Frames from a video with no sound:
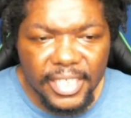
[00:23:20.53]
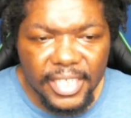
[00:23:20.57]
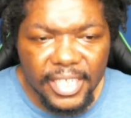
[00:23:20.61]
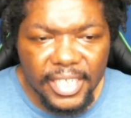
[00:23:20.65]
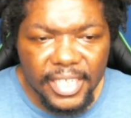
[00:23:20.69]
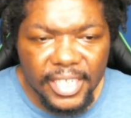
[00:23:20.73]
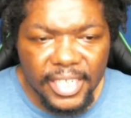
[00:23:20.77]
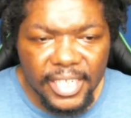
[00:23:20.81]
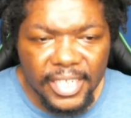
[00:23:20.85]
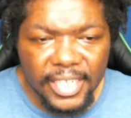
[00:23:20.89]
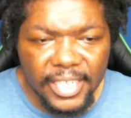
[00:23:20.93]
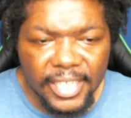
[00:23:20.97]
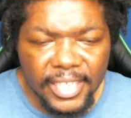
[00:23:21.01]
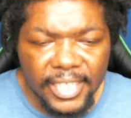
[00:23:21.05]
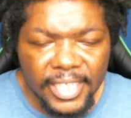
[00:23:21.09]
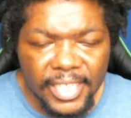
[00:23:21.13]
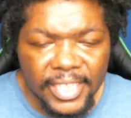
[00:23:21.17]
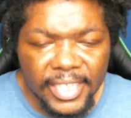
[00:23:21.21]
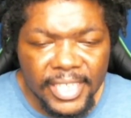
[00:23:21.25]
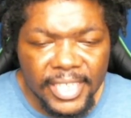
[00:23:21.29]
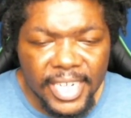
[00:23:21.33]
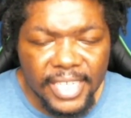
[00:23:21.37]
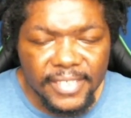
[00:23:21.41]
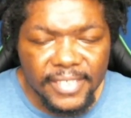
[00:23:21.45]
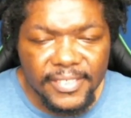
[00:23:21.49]
and then
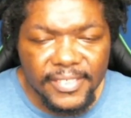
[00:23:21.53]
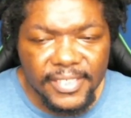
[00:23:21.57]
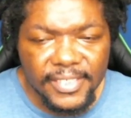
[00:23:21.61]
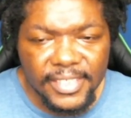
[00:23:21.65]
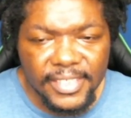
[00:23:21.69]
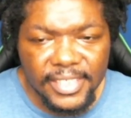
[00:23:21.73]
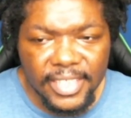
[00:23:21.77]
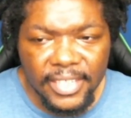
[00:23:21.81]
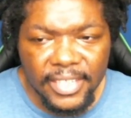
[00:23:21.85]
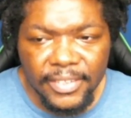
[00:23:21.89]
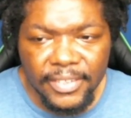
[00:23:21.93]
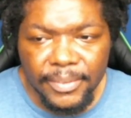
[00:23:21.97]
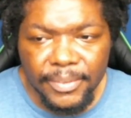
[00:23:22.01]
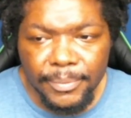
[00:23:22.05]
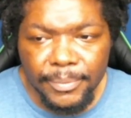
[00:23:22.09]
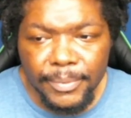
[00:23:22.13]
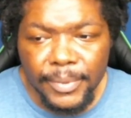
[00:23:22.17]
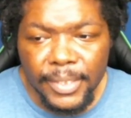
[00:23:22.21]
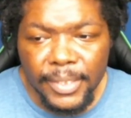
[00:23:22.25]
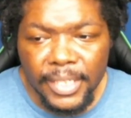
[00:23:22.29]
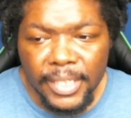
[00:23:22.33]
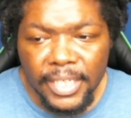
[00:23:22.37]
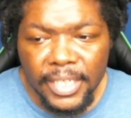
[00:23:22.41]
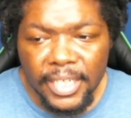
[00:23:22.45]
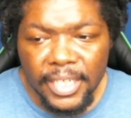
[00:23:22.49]
Dennis telling him,
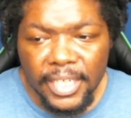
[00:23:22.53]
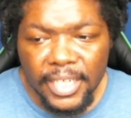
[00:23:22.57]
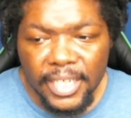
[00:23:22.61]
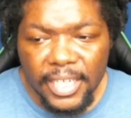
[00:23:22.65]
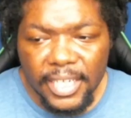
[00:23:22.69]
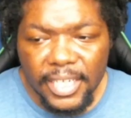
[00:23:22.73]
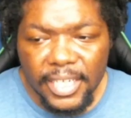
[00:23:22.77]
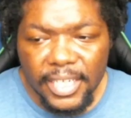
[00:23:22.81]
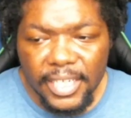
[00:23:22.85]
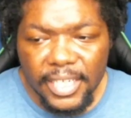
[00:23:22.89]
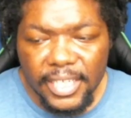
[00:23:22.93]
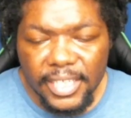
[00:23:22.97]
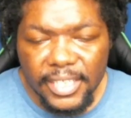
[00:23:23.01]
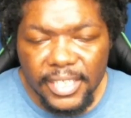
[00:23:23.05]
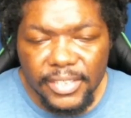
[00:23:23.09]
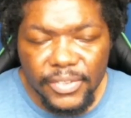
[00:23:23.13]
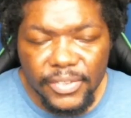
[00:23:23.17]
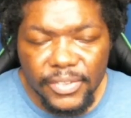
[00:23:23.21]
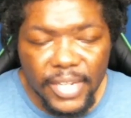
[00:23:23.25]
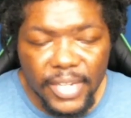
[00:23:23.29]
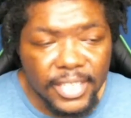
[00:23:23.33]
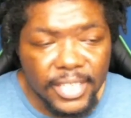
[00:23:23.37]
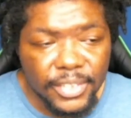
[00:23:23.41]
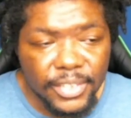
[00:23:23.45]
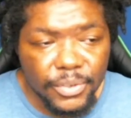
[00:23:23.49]

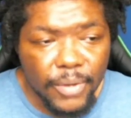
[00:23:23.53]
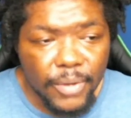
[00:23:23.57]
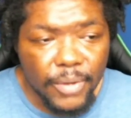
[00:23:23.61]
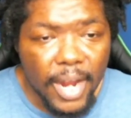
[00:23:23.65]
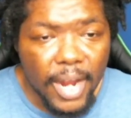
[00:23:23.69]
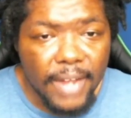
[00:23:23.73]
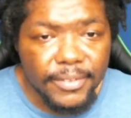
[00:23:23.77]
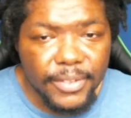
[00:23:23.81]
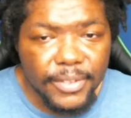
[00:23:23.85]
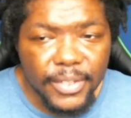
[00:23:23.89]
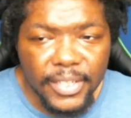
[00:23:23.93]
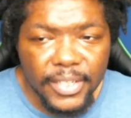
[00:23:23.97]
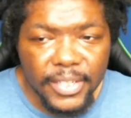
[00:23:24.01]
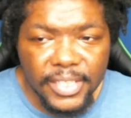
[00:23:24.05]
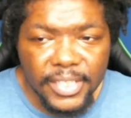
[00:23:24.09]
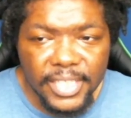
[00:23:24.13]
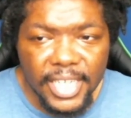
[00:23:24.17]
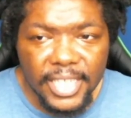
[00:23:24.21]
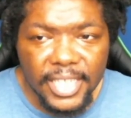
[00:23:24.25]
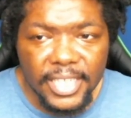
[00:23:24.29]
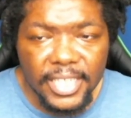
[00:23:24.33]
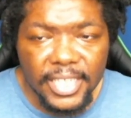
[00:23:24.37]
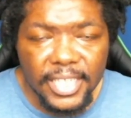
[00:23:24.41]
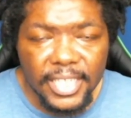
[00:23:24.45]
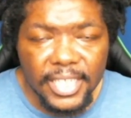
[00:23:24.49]
trying to describe to her as
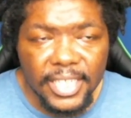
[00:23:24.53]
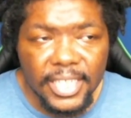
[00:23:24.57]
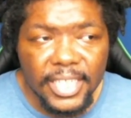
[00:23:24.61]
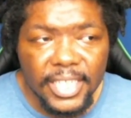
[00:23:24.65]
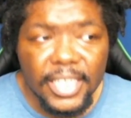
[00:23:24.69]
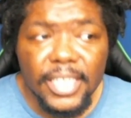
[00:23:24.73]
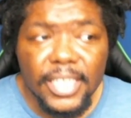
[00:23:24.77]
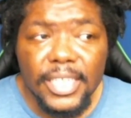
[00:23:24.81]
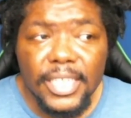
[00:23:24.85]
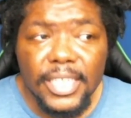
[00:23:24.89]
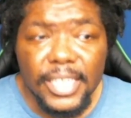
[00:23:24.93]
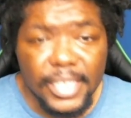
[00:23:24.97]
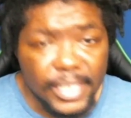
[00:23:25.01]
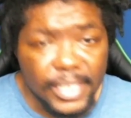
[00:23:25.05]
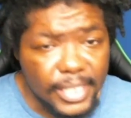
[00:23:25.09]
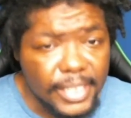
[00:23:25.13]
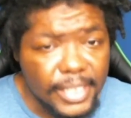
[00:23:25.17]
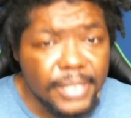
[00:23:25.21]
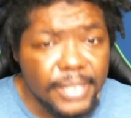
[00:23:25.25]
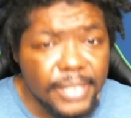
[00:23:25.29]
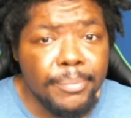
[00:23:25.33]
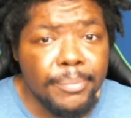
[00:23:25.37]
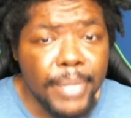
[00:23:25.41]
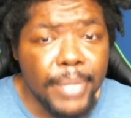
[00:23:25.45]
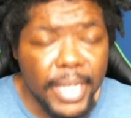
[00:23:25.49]
like
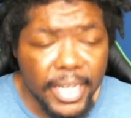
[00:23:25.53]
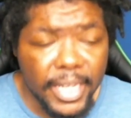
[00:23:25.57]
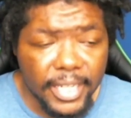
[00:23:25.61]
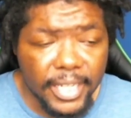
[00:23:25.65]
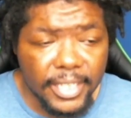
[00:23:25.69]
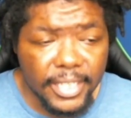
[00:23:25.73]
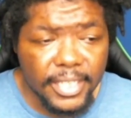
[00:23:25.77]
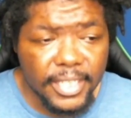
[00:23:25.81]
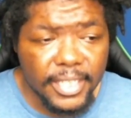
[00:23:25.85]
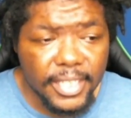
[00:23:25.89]
he's big.